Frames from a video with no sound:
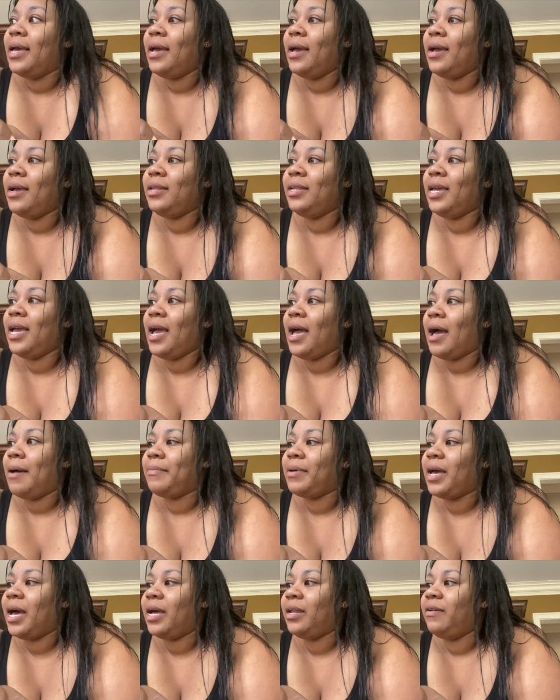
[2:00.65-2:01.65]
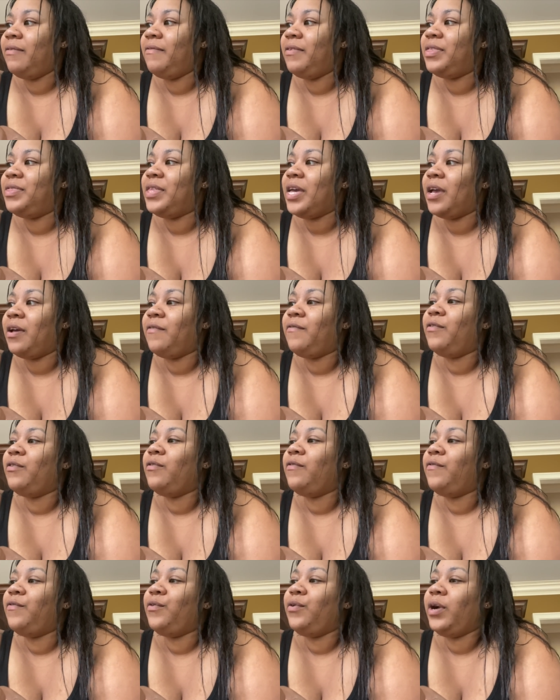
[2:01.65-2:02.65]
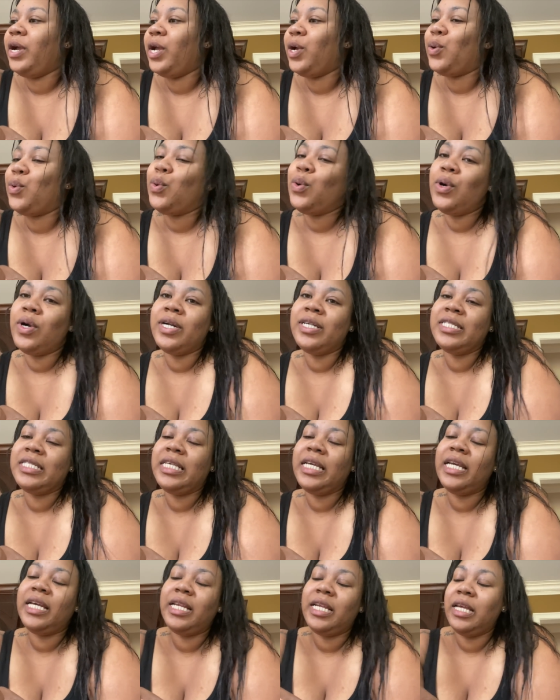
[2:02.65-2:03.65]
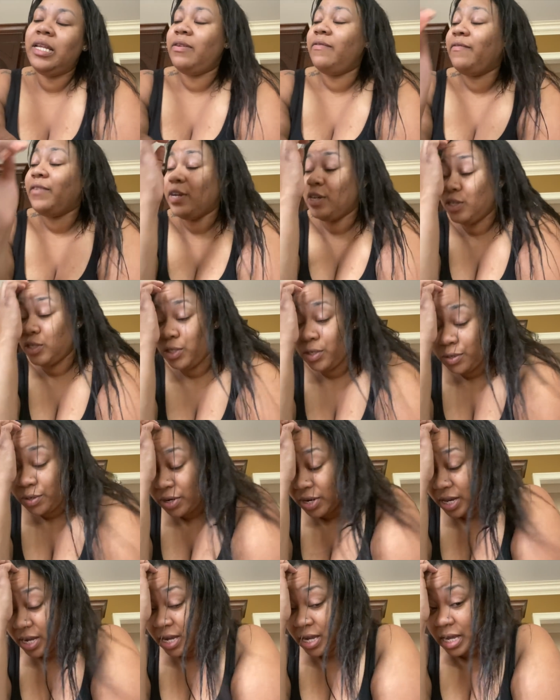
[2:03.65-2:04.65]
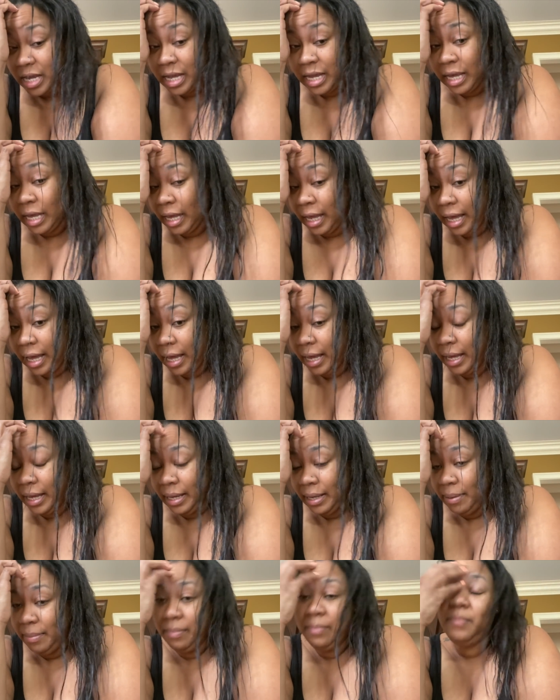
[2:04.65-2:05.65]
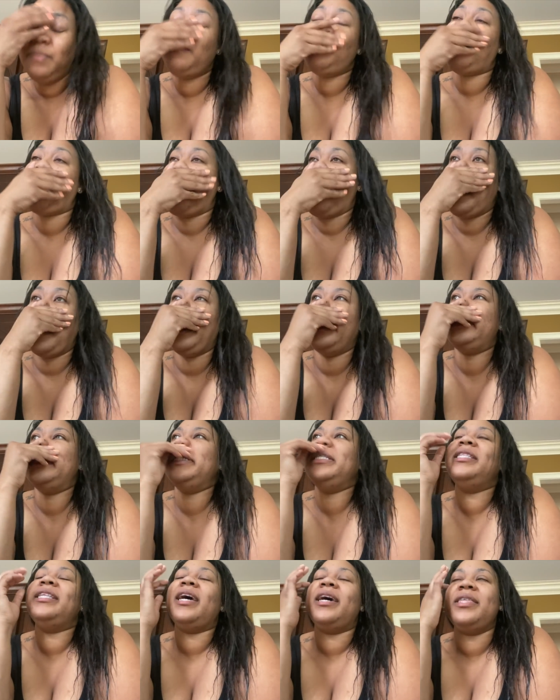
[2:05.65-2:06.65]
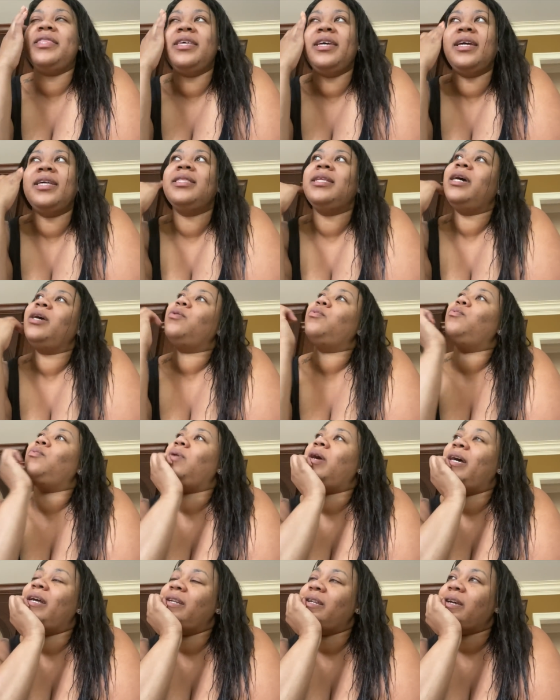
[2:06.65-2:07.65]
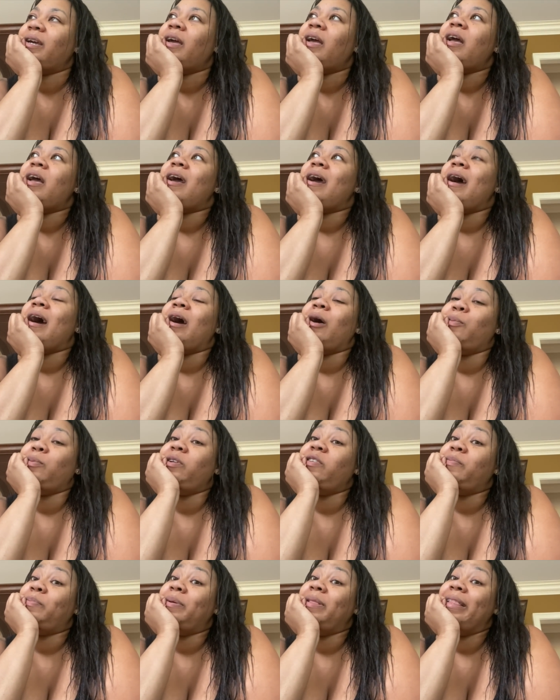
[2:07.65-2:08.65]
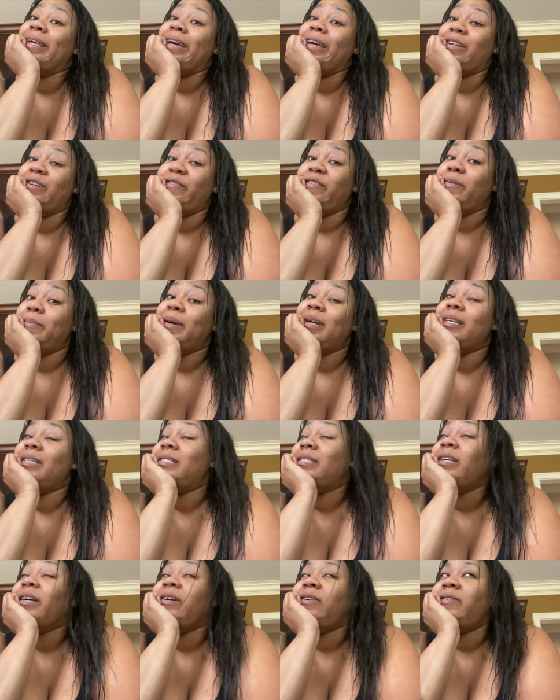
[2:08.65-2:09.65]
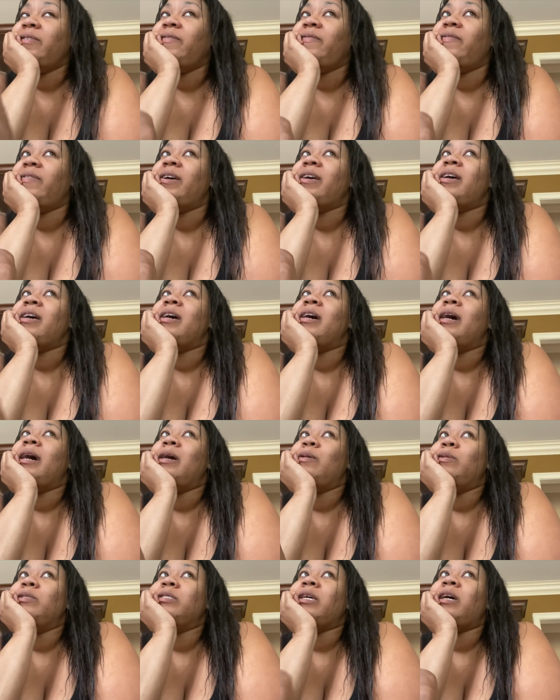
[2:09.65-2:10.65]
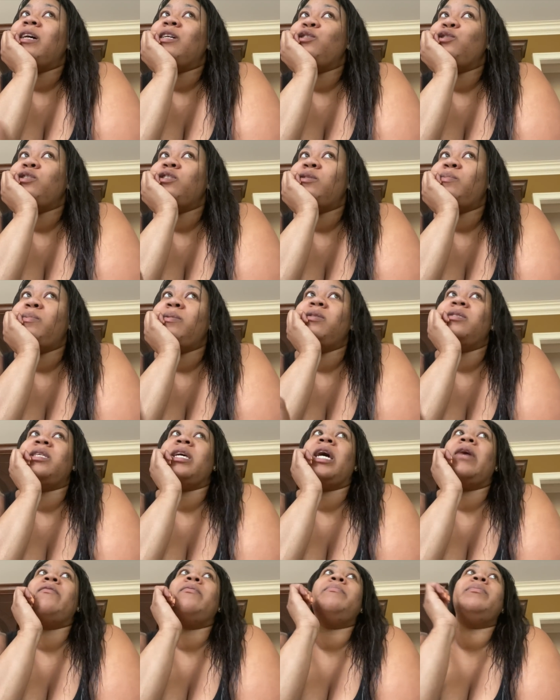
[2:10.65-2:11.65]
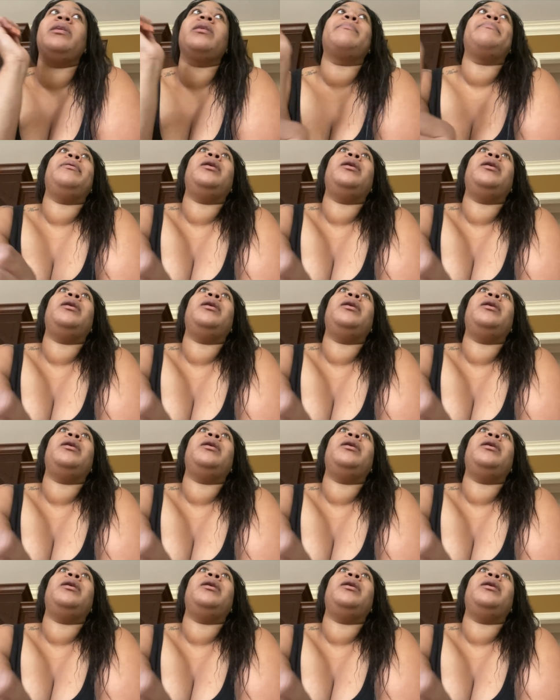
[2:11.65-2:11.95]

And yeah, I'm kind of thankful for a quarantine anniversary. Um, it's nothing like what I would have planned for myself. I was actually supposed to have a big